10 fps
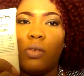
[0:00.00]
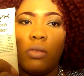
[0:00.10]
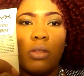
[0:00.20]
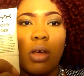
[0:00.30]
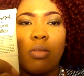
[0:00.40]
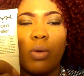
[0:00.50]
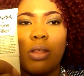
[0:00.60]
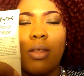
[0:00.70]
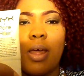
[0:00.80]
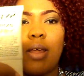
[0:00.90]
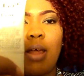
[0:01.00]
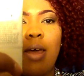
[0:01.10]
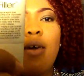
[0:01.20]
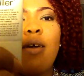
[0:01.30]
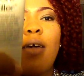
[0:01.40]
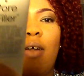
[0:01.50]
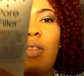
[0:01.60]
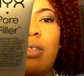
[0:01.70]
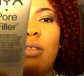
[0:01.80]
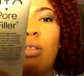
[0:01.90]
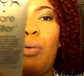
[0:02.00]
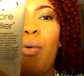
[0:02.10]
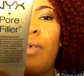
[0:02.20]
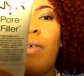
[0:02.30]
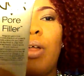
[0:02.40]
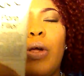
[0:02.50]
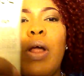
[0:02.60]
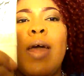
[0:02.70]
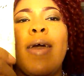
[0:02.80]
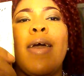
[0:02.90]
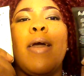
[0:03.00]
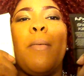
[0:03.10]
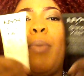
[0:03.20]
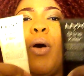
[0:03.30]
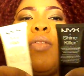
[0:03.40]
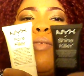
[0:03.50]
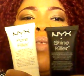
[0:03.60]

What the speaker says: which does what it says. And this is the Pore Filler. Both